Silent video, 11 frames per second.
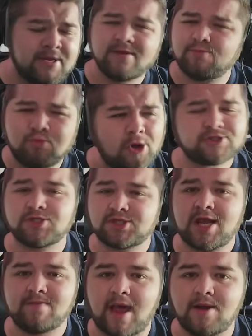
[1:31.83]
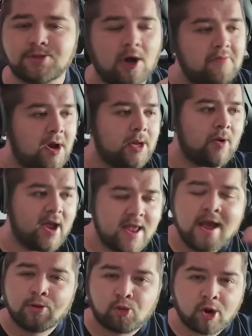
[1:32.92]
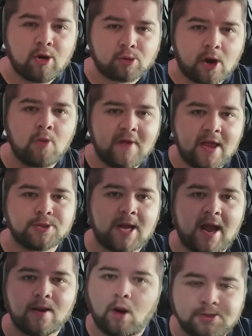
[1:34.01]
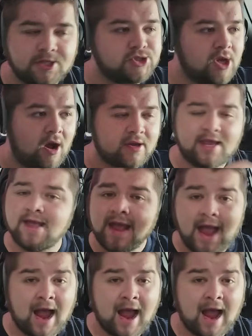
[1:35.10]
What a team they have got, by the way. Real big fan of Inzaghi